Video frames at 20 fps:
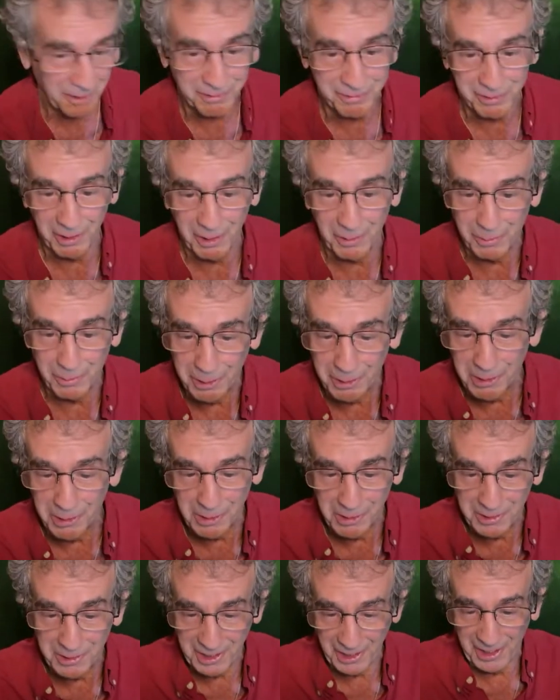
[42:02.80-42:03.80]
full
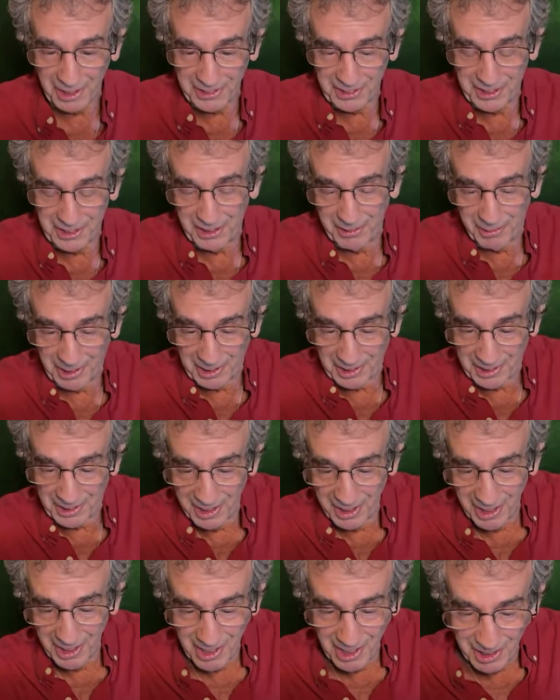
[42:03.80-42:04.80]
moon, so let's see what
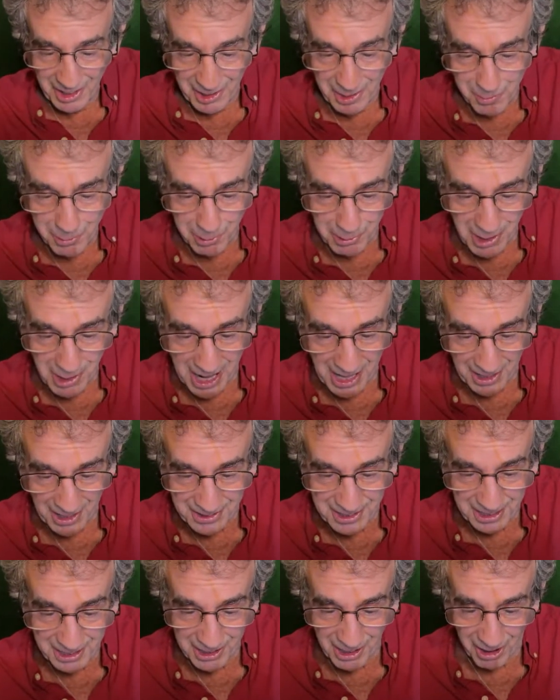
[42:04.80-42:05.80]
the
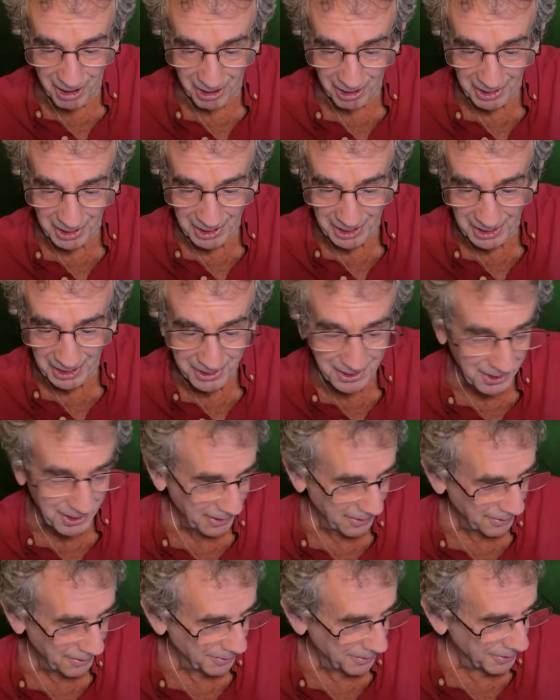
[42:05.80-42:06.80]
Moonology card is.
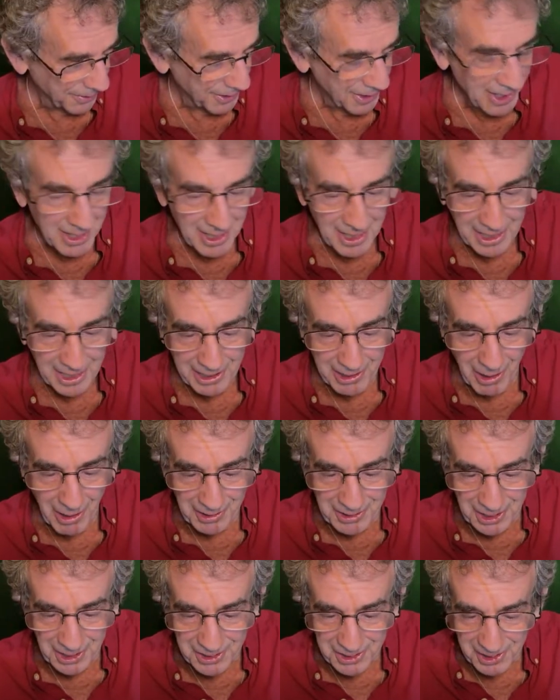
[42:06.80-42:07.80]
I
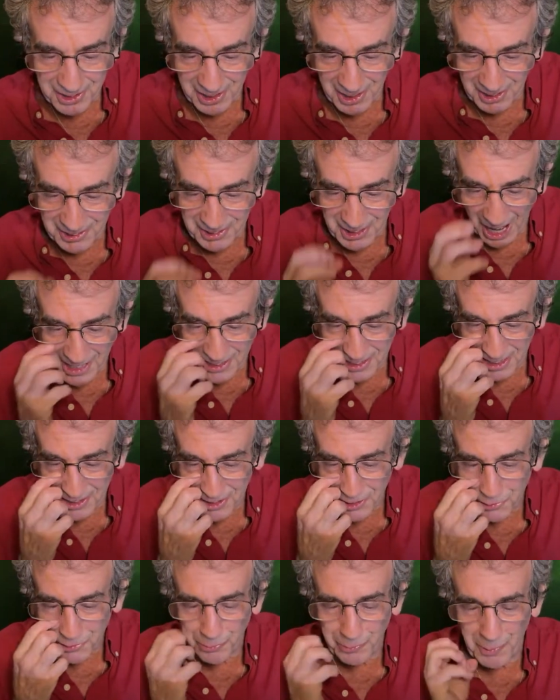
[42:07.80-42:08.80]
didn't
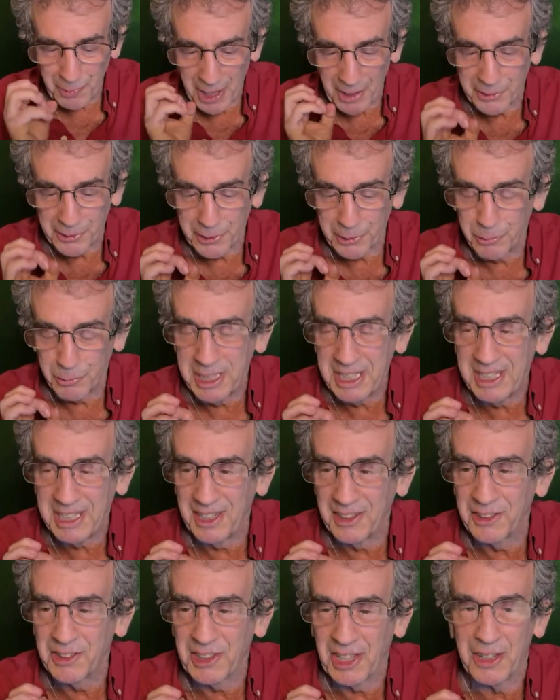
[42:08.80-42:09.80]
smell sweet
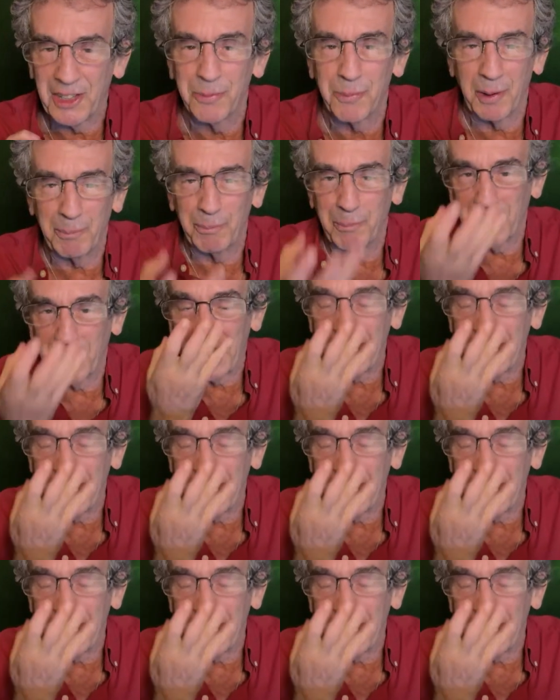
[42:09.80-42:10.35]
incense, but